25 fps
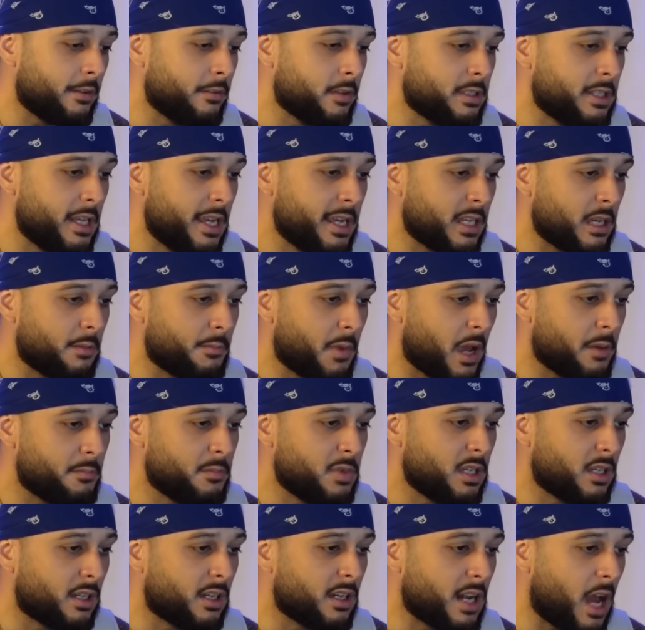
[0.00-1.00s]
everything. It might
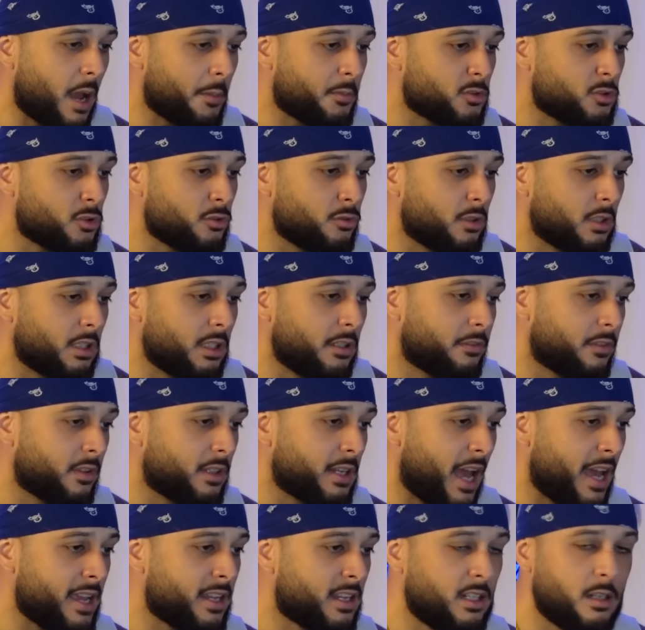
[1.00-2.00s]
be a good opportunity for
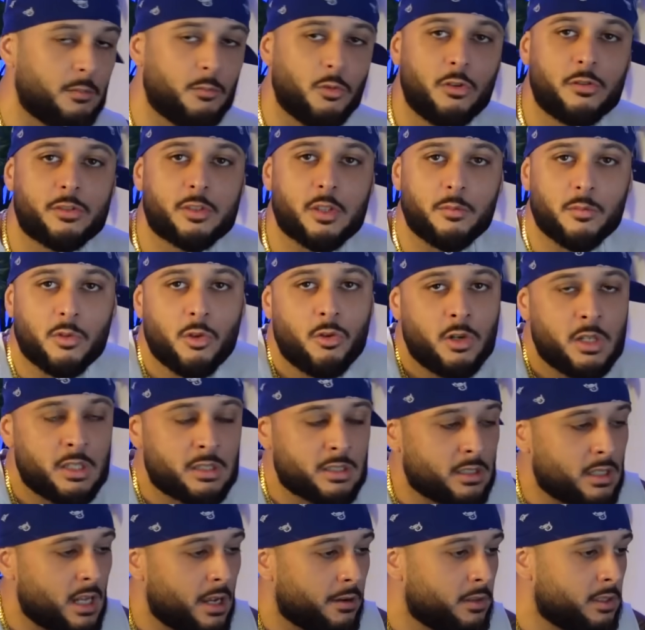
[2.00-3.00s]
Nike to move some
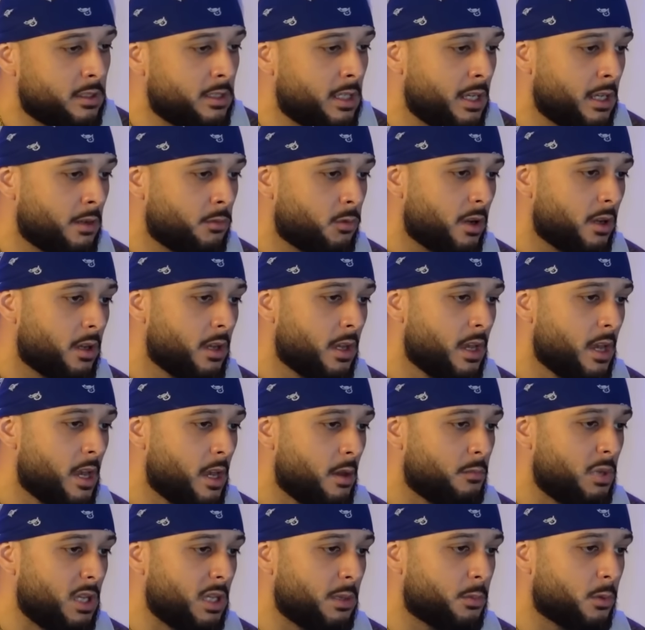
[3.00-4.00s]
units and everything, with
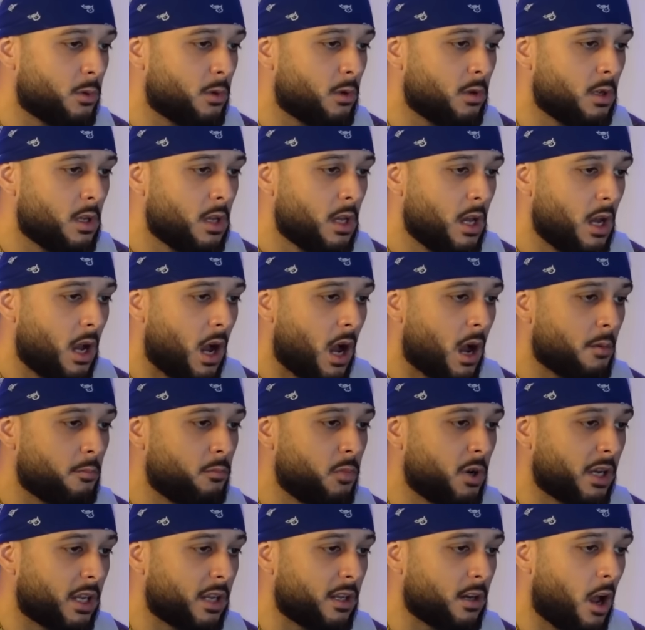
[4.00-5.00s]
people
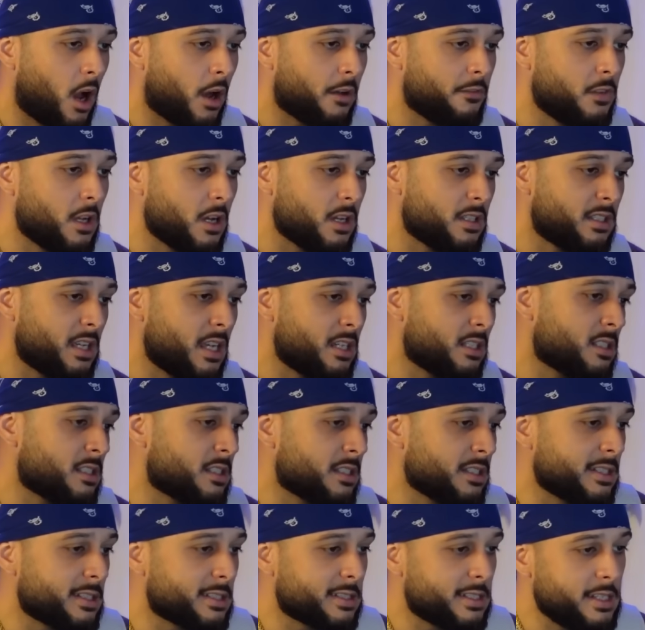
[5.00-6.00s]
bringing all of their attention
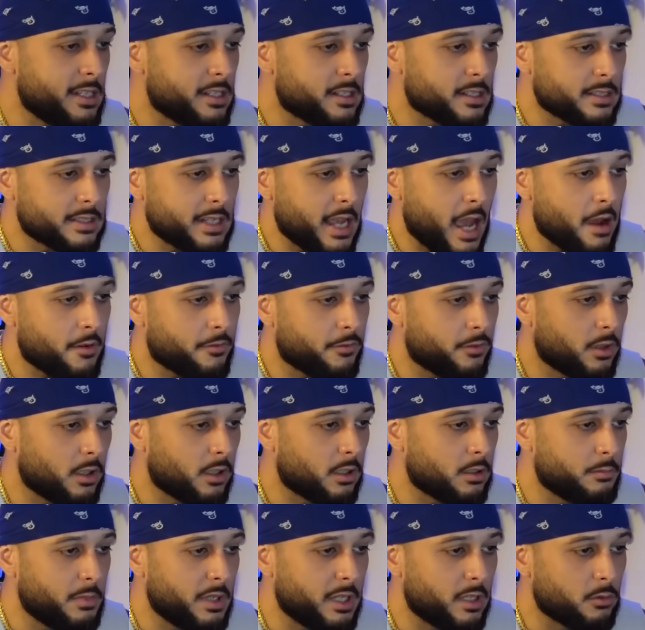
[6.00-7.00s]
to the sneakers app
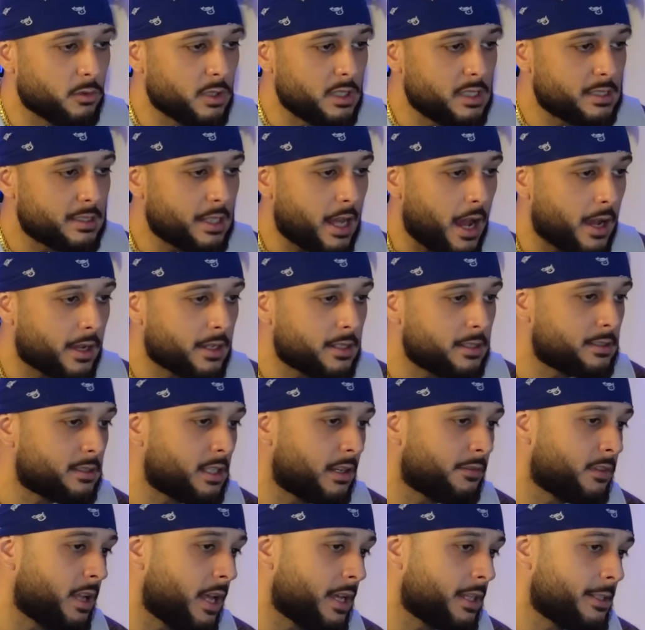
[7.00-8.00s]
for a big restock and
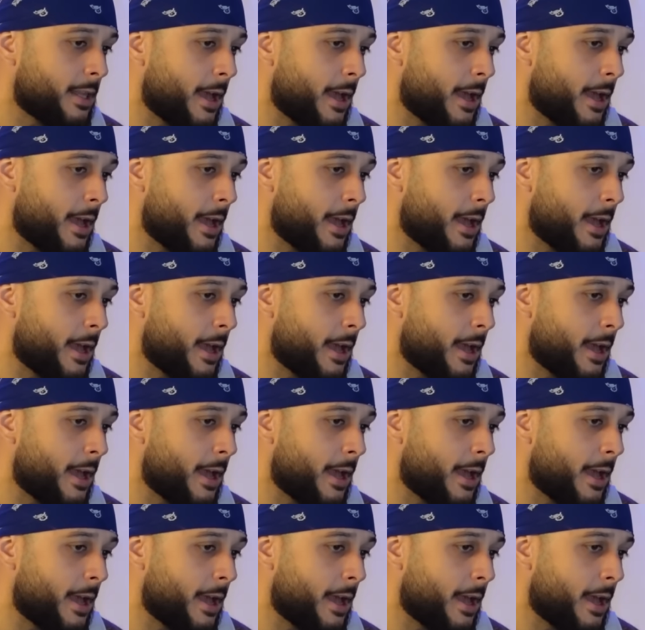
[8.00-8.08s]
stuff like